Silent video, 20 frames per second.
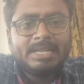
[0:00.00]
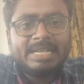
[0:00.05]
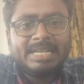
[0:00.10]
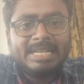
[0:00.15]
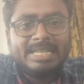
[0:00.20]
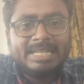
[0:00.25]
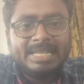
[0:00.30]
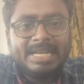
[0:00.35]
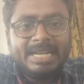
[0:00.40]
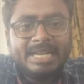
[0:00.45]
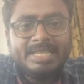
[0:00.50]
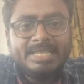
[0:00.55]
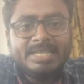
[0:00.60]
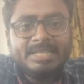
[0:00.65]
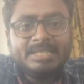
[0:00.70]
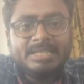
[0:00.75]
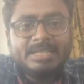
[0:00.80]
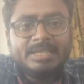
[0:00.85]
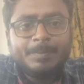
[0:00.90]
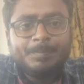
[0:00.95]
gradient
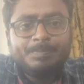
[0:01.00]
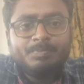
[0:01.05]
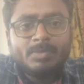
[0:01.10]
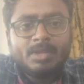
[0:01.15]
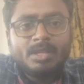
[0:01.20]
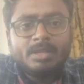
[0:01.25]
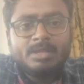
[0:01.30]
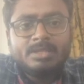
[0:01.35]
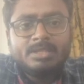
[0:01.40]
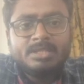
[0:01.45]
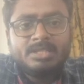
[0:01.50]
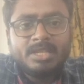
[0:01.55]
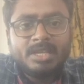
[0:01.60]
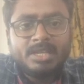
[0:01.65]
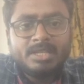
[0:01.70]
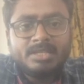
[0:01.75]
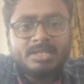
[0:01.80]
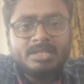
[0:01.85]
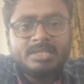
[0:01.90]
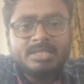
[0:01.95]

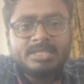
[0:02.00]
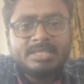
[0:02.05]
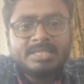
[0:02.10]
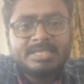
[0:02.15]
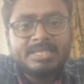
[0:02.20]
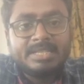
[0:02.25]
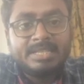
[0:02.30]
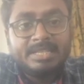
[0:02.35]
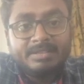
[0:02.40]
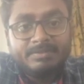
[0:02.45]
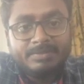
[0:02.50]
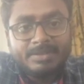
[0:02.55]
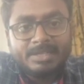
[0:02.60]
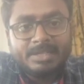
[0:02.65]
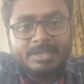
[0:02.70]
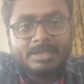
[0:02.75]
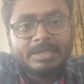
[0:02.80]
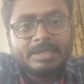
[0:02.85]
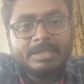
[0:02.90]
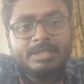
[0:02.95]
changes
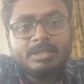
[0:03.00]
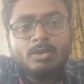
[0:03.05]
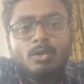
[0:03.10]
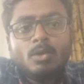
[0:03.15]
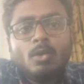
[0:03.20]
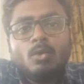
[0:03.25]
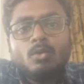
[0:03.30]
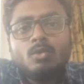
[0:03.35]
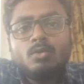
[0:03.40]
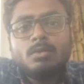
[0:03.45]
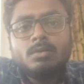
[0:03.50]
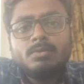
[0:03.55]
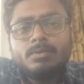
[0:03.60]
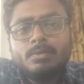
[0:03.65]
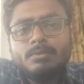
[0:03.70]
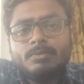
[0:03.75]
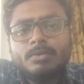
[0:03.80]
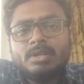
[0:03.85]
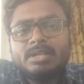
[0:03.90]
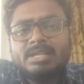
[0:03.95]
significantly, useful
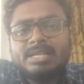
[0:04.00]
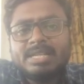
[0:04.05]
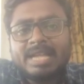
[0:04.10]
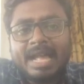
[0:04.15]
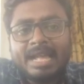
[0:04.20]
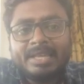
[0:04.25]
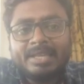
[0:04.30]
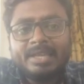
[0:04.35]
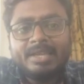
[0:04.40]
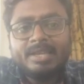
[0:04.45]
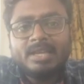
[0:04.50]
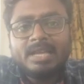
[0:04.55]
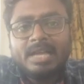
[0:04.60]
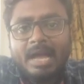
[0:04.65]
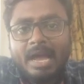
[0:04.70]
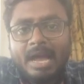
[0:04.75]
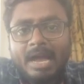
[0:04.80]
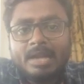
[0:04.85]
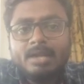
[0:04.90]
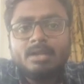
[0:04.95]
for tracking
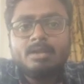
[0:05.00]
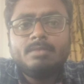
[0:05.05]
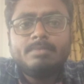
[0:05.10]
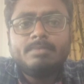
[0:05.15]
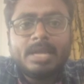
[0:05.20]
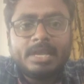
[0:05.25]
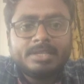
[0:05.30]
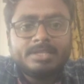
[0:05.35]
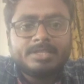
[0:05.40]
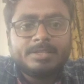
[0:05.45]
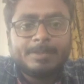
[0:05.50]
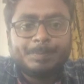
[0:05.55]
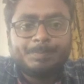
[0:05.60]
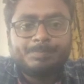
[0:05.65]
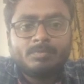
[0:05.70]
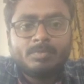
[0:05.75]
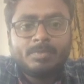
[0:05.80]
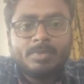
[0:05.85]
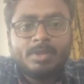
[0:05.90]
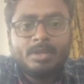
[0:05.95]
and matching.
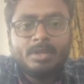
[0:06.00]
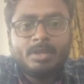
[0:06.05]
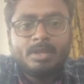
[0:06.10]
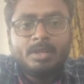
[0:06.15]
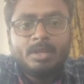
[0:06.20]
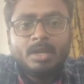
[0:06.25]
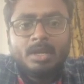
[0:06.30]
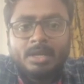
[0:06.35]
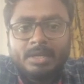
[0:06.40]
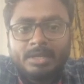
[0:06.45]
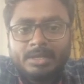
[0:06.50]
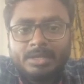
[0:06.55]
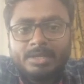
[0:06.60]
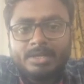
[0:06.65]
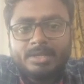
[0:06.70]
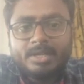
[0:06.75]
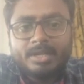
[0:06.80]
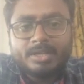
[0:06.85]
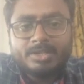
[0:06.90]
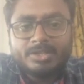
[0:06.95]

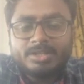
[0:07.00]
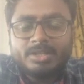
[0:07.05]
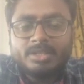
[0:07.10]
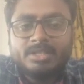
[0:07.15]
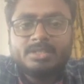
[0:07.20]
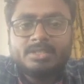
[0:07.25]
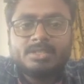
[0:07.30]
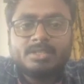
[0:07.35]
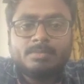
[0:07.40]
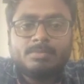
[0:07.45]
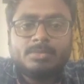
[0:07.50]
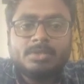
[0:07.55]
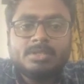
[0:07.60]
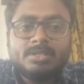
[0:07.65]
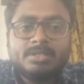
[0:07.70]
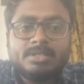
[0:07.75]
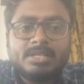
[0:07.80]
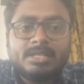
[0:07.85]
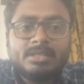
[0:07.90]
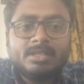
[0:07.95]
Texture descriptors is
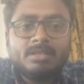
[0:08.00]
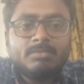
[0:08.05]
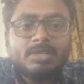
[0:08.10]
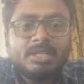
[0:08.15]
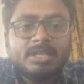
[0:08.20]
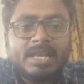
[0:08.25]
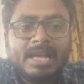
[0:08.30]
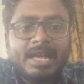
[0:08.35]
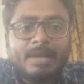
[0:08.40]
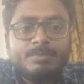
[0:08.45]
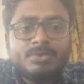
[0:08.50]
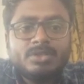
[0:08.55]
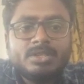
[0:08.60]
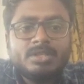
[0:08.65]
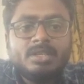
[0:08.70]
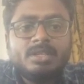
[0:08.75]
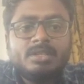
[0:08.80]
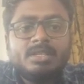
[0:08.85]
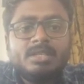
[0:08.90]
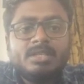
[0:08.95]
nothing but
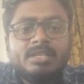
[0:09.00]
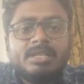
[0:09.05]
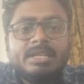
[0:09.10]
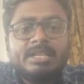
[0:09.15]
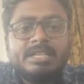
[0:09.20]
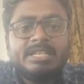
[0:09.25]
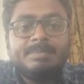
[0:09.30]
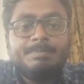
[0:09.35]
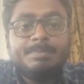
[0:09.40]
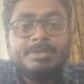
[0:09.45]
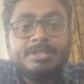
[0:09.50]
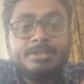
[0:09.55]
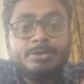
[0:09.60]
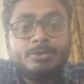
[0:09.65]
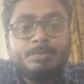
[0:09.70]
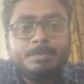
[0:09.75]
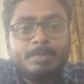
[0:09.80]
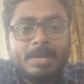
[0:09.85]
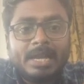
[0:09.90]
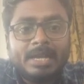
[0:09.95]
capturing the
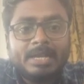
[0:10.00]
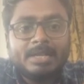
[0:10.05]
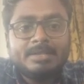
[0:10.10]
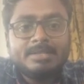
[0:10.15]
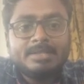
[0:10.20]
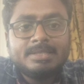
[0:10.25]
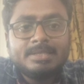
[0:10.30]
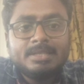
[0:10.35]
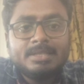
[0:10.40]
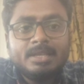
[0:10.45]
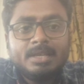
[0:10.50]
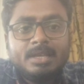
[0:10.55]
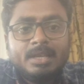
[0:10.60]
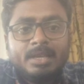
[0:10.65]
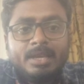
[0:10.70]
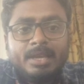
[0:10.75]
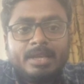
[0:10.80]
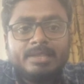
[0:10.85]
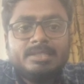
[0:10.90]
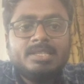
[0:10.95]
repetitive patterns,
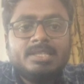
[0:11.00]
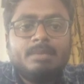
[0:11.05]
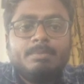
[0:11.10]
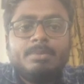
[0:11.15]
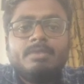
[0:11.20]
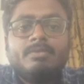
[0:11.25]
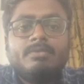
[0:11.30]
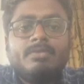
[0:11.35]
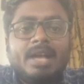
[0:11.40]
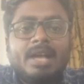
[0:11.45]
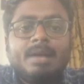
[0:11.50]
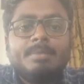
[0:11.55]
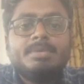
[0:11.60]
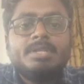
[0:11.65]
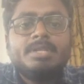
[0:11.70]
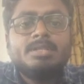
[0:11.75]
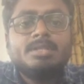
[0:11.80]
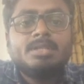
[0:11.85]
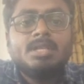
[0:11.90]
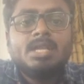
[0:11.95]
example
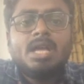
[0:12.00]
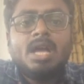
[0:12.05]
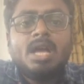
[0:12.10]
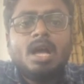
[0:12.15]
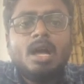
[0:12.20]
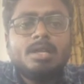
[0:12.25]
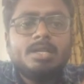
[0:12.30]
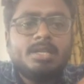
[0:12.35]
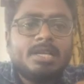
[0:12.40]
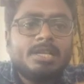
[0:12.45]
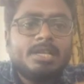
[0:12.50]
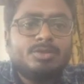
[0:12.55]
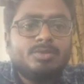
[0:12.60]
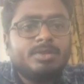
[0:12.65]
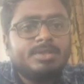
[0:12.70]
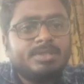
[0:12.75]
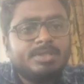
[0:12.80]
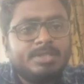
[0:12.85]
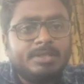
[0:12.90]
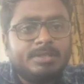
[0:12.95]
fabrics or natural
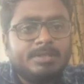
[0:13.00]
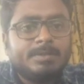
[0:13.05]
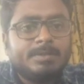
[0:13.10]
scenes.